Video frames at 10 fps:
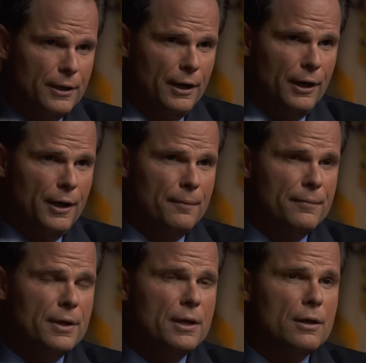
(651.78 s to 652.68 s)

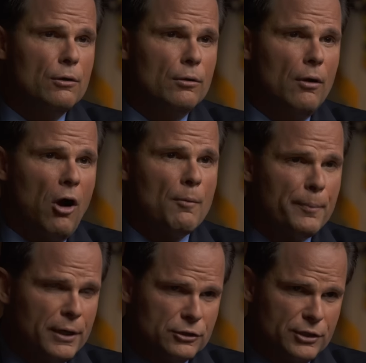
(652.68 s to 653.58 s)

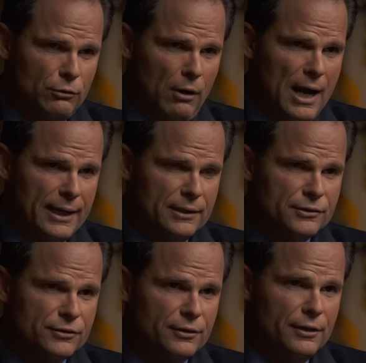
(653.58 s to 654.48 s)
armor-piercing
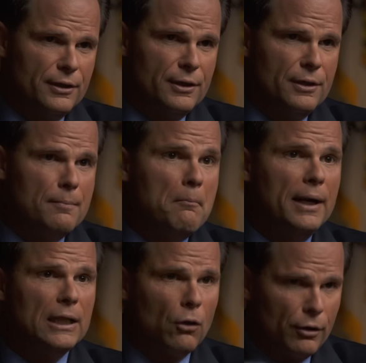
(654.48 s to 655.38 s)
rockets,
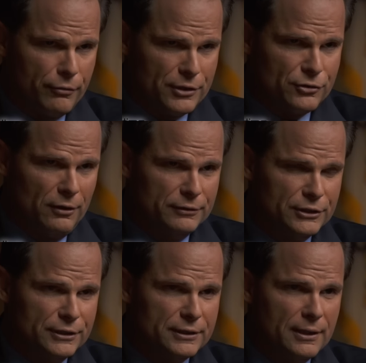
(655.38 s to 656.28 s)
money laundering
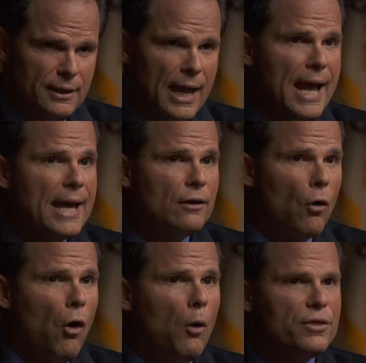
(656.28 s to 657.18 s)
services, and
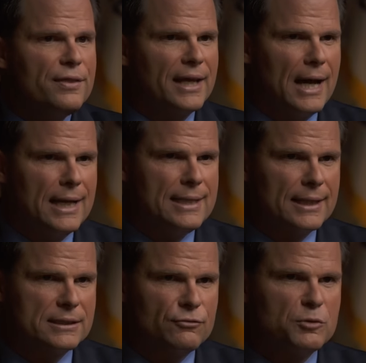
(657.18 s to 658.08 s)
all within the
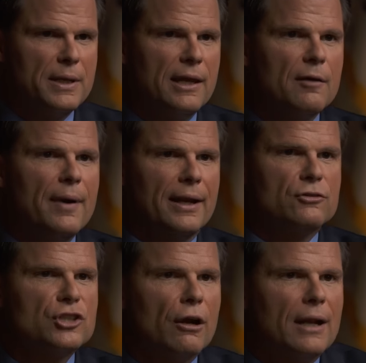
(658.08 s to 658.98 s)
context of speaking about a
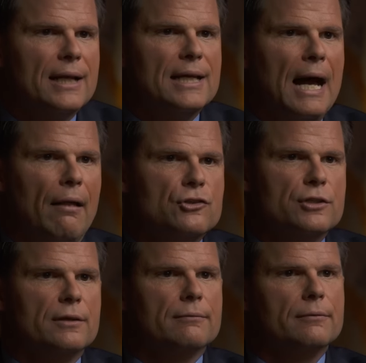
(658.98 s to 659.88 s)
shared
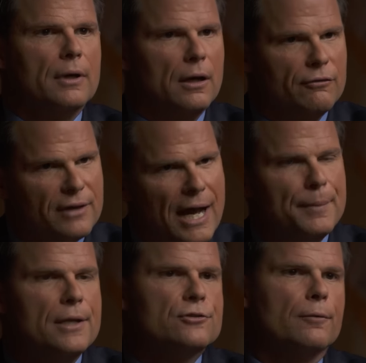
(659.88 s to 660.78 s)
ideology of
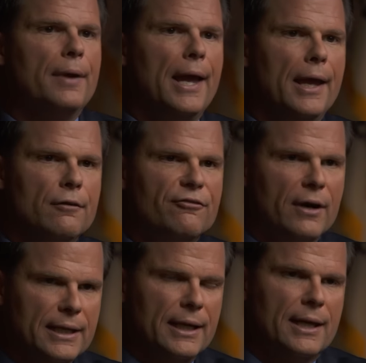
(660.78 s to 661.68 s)
communism and
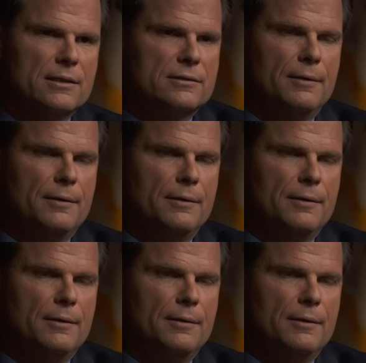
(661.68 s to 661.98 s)
fighting against the